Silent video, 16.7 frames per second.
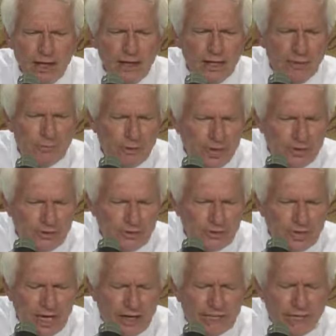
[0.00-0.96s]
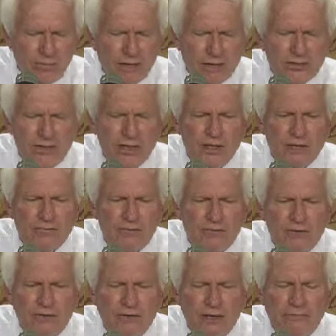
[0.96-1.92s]
I pray this day for myself and
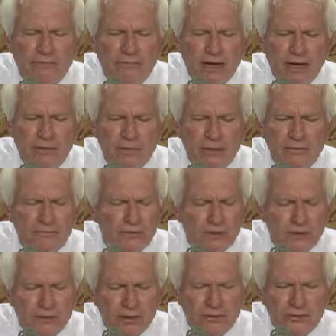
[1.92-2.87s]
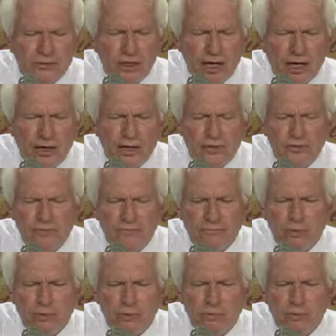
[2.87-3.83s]
for my family, for the listening audience of
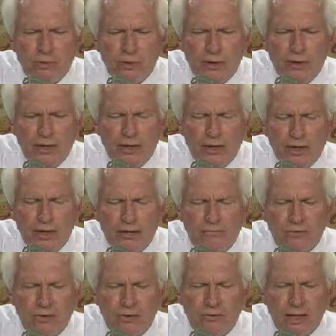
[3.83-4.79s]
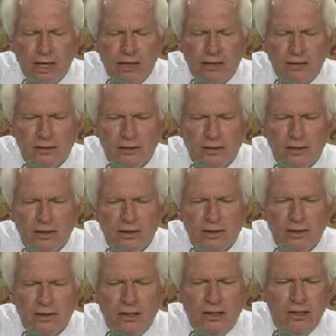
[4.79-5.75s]
Focal Point and AFR Talk,
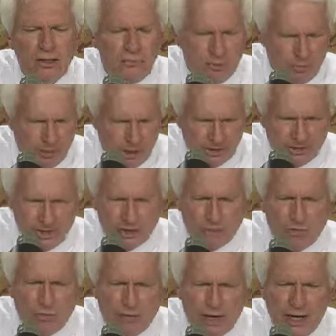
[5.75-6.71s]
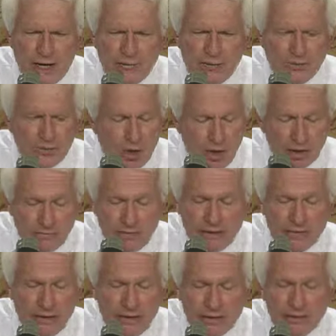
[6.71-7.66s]
for President Obama and all of our
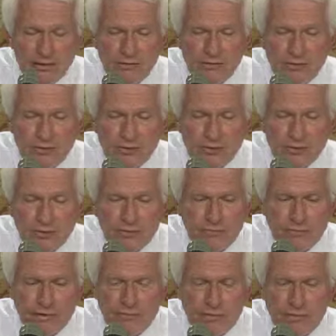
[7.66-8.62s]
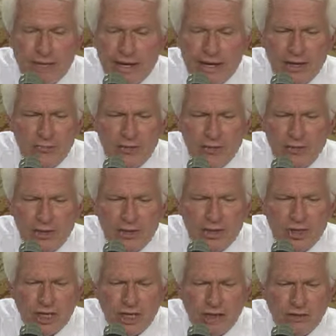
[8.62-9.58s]
elected officials, for every man, woman, and
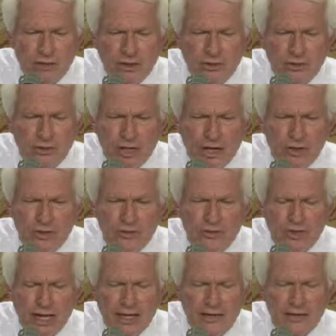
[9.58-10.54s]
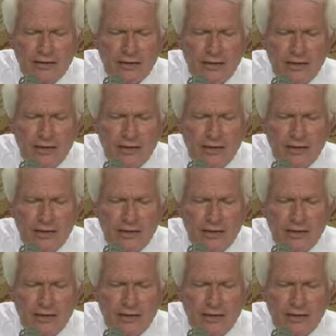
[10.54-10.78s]
child in the United States.